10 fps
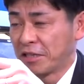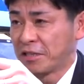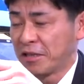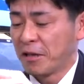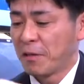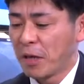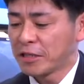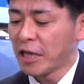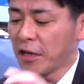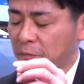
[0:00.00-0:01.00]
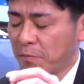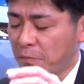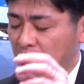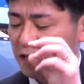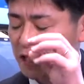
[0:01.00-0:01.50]
Yes, no but, memory the,
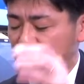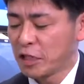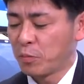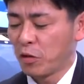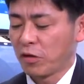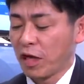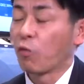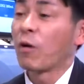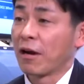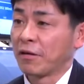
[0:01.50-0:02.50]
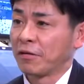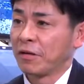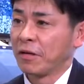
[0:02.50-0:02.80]
but the, this board can work